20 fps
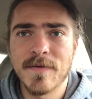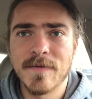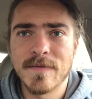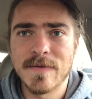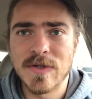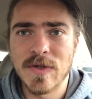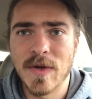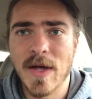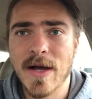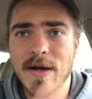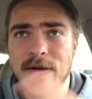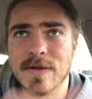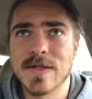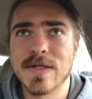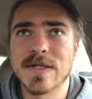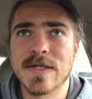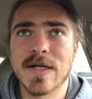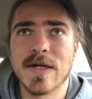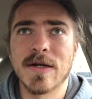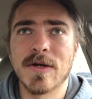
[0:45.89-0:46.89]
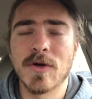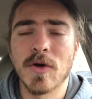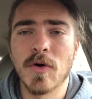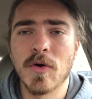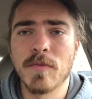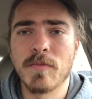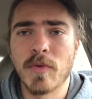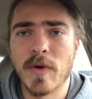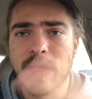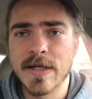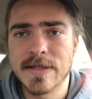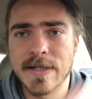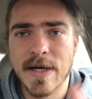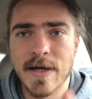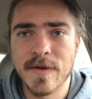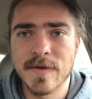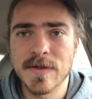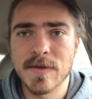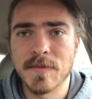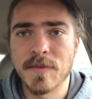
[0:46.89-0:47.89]
So yeah, just gonna go break
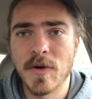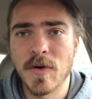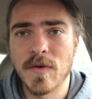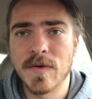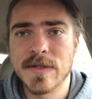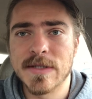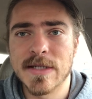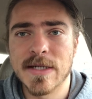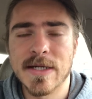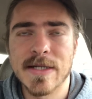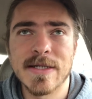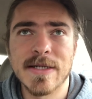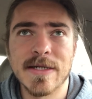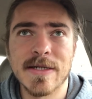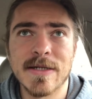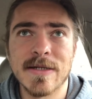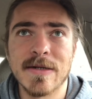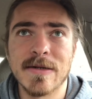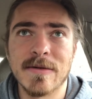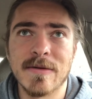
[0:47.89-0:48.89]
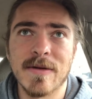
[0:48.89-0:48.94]
down some posing I did,